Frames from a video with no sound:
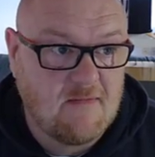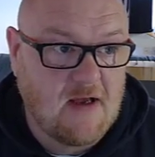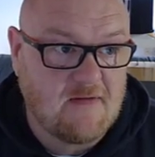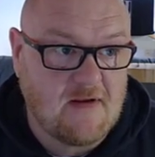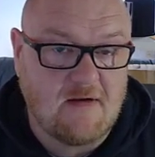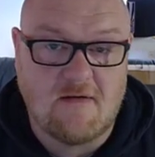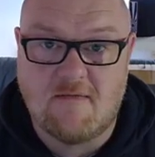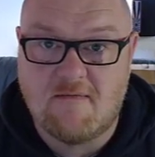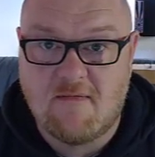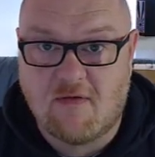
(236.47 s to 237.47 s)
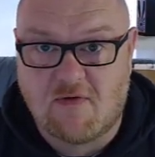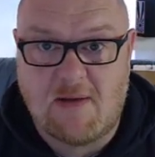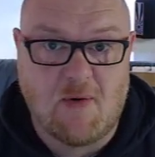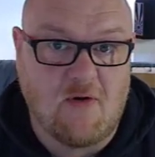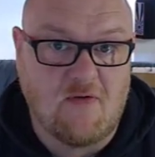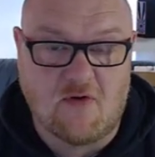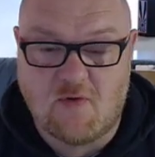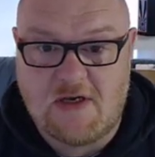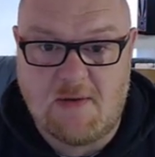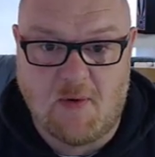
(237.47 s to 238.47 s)
as in 3 points or
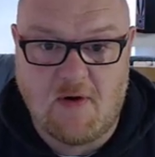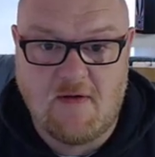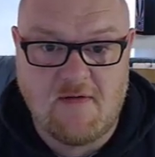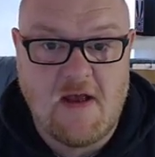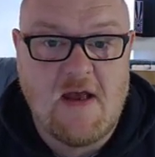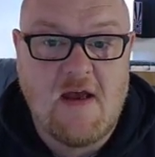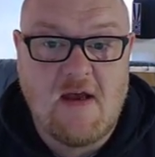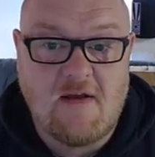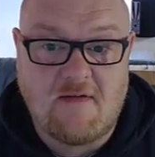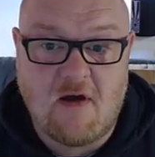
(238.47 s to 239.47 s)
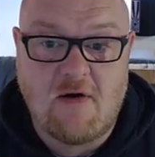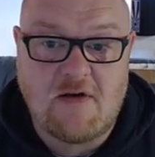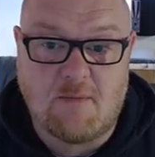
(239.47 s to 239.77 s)
20 points, is going to